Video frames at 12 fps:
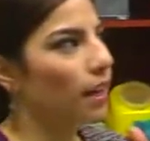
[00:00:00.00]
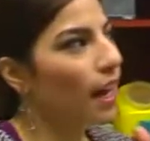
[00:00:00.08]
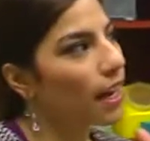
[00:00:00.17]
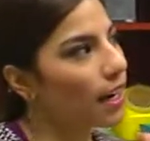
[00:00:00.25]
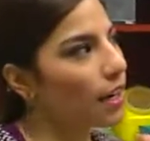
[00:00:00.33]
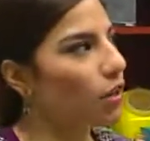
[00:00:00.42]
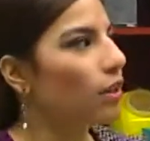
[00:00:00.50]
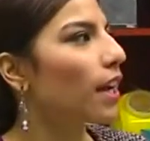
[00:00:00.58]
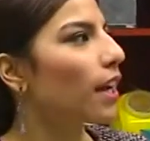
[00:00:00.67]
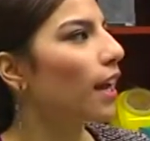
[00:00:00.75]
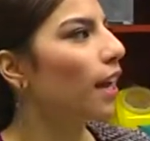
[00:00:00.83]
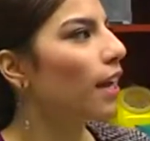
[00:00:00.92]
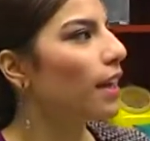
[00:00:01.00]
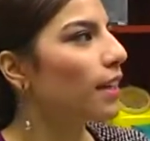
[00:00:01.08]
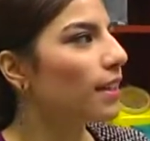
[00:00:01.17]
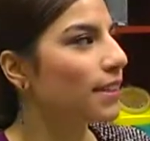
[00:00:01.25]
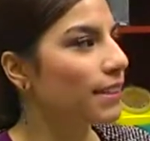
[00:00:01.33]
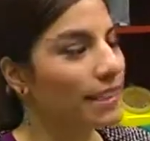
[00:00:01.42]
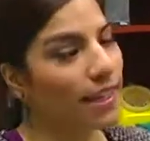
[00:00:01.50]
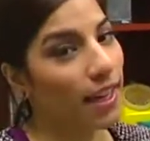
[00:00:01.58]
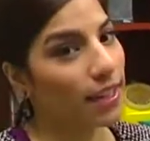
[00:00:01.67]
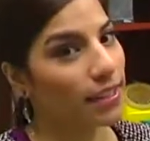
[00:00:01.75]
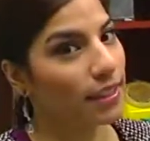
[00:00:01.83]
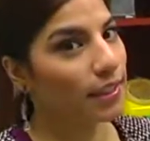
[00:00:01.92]
a headache or neck ache,
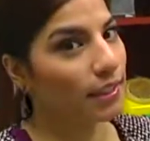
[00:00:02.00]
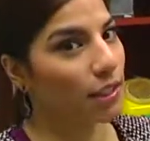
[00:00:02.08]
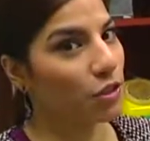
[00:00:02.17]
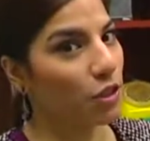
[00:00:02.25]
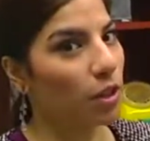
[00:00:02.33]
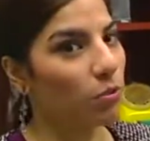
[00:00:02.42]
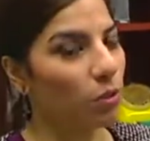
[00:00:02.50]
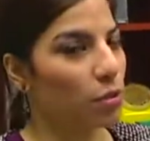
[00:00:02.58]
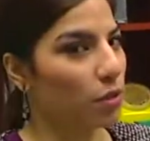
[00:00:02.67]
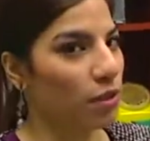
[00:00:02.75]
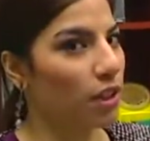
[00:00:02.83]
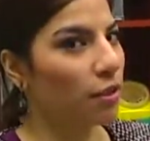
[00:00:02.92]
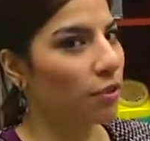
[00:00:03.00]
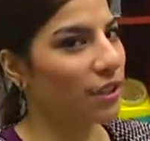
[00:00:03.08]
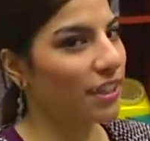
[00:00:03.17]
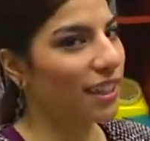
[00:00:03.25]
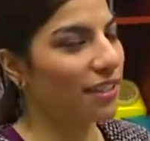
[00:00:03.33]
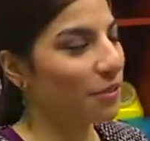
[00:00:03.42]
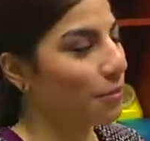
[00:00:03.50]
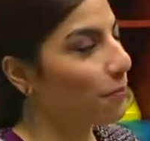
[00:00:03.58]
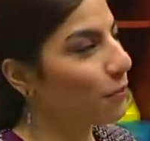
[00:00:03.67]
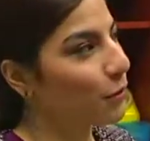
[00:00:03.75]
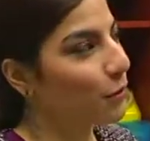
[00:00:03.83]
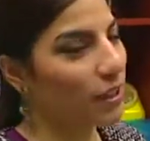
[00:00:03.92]
CAD syndrome, which we'll tell you what stands
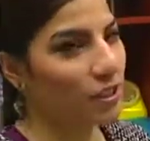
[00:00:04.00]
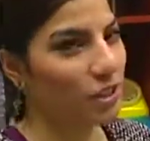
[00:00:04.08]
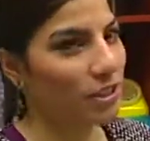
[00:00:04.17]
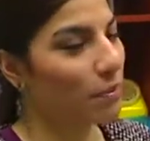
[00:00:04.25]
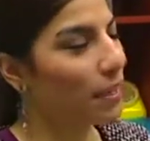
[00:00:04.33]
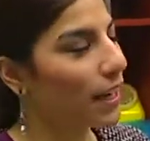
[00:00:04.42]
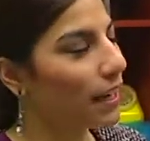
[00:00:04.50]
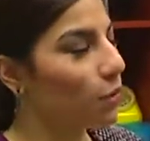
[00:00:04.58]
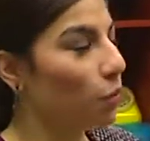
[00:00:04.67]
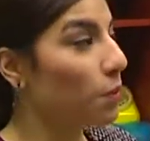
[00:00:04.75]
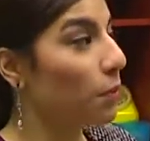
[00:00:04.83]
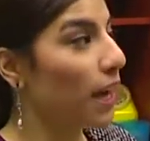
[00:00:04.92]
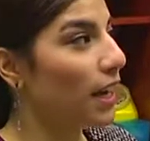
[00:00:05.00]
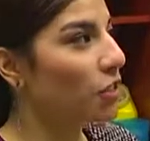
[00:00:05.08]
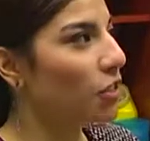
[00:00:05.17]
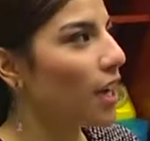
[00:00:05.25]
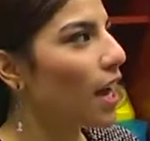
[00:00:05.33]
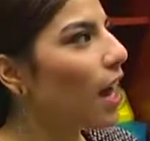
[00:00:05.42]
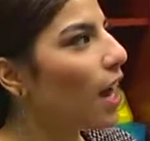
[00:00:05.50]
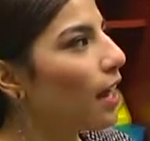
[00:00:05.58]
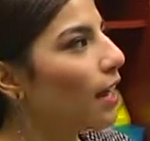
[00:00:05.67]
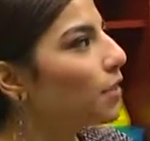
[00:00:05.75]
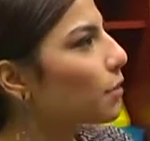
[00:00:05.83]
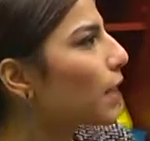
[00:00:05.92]
for in just a minute, or whiplash,
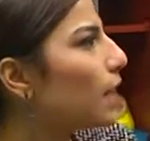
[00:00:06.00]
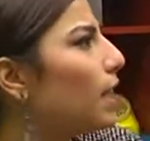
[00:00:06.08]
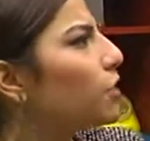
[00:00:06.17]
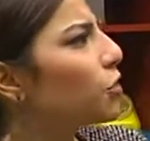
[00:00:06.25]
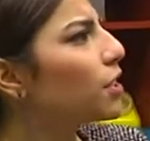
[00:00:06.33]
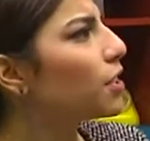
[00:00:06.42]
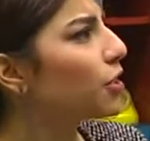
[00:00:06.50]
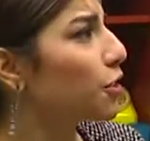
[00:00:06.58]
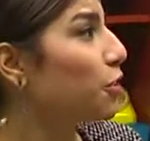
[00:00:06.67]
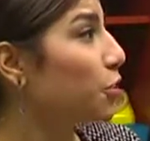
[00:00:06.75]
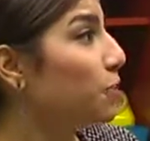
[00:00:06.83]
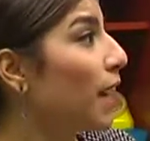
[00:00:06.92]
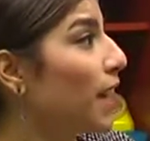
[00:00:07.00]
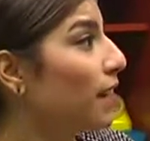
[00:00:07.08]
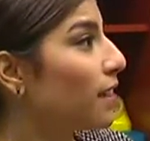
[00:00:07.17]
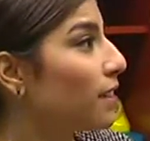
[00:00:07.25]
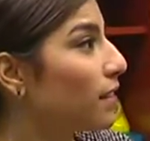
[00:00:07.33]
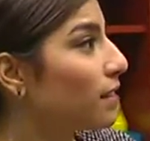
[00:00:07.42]
it's really an injury to your spine.